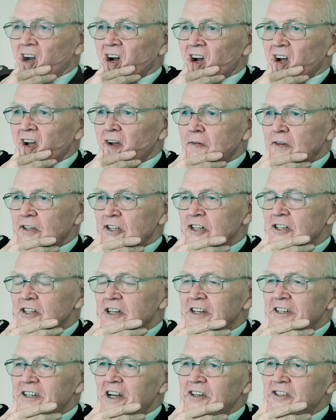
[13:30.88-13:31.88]
He was just
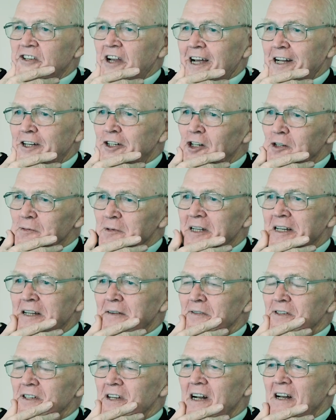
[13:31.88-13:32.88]
such a gentleman. He
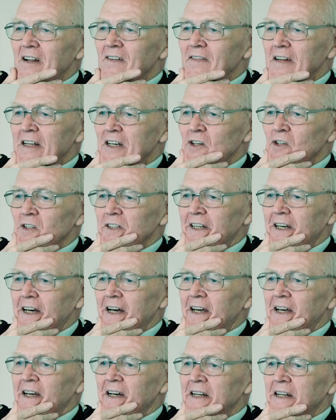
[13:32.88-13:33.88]
was a lovely old guy,
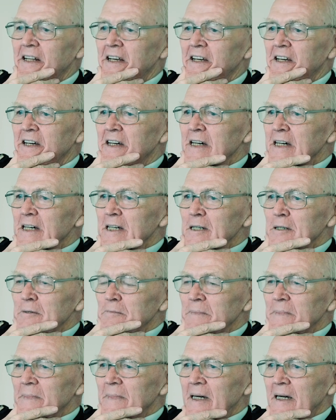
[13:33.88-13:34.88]
and
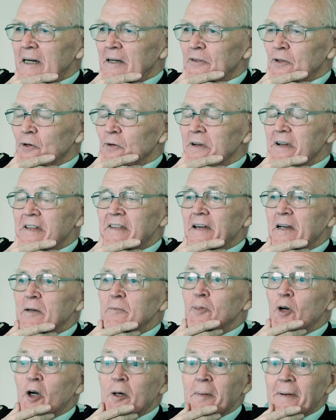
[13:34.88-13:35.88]
I don't
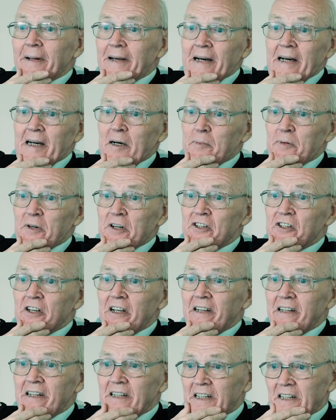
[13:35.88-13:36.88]
think probably I
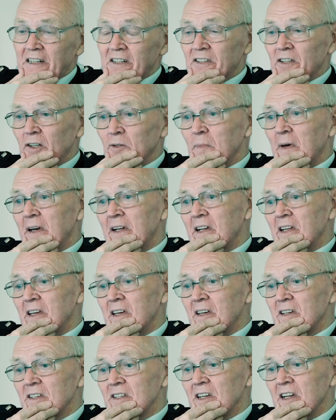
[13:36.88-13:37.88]
appreciated it till many
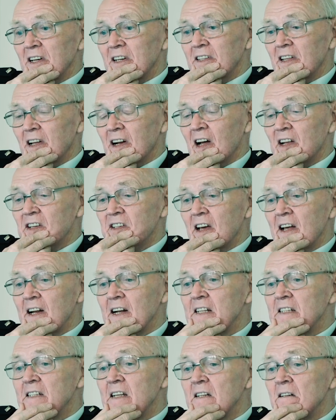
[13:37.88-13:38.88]
years later. I
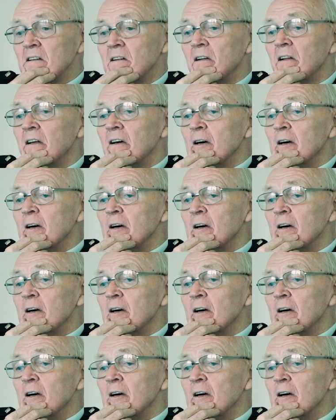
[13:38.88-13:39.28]
certainly didn't